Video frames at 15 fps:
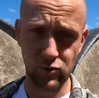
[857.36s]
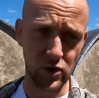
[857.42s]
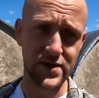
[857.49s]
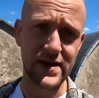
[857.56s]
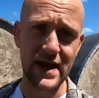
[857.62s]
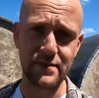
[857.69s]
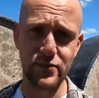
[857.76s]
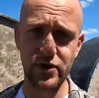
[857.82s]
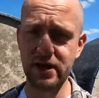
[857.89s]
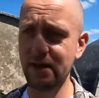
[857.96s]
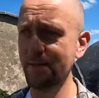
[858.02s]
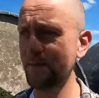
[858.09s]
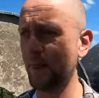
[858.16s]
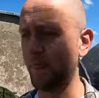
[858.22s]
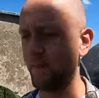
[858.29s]
worth that
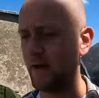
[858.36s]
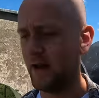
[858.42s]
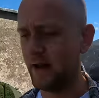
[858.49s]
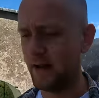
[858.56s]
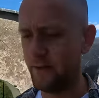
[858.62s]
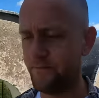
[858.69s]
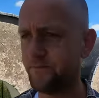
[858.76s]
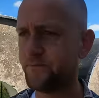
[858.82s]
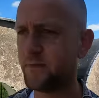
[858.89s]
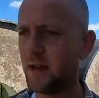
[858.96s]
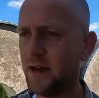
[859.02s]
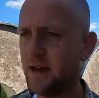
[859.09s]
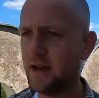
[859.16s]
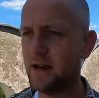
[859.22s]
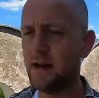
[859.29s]
money. Um,
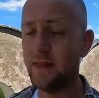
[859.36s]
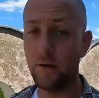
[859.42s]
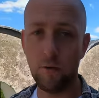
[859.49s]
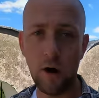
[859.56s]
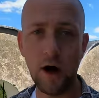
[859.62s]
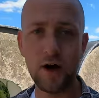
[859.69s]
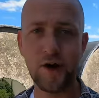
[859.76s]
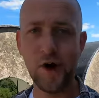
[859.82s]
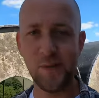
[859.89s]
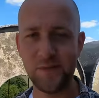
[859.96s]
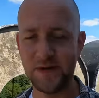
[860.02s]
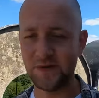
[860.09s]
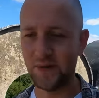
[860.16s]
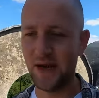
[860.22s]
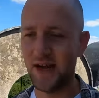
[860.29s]
and the walk
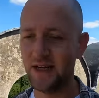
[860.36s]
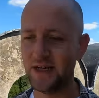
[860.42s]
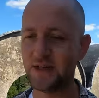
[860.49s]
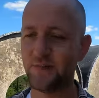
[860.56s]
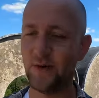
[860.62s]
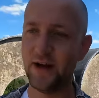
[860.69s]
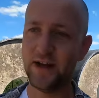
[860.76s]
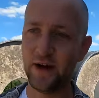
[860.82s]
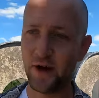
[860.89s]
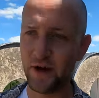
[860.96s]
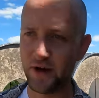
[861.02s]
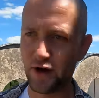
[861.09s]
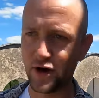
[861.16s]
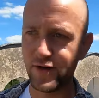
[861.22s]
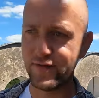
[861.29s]
up as well is pretty
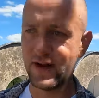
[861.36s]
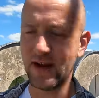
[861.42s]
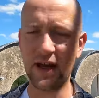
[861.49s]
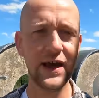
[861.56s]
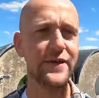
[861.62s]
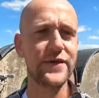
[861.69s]
unnerving.